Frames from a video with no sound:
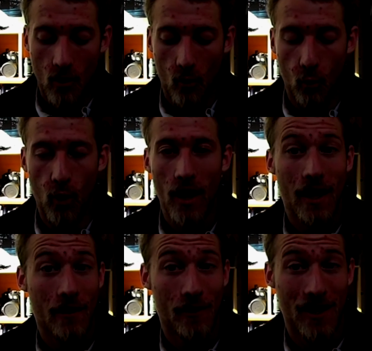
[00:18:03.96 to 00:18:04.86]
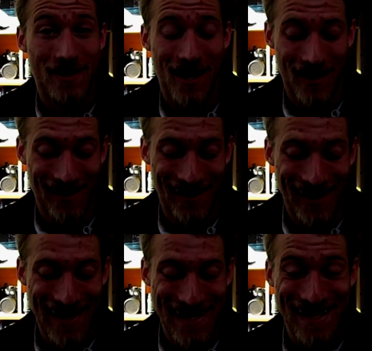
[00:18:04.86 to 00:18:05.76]
what have I
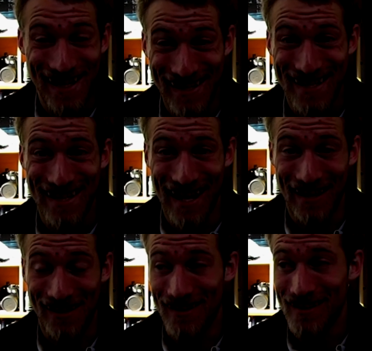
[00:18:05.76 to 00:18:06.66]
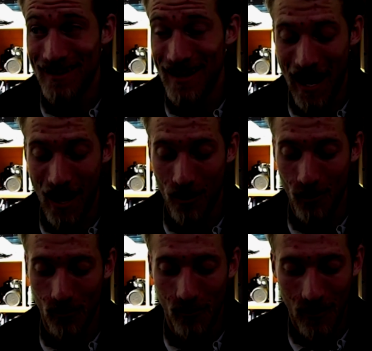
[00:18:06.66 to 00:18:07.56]
done since then? Now,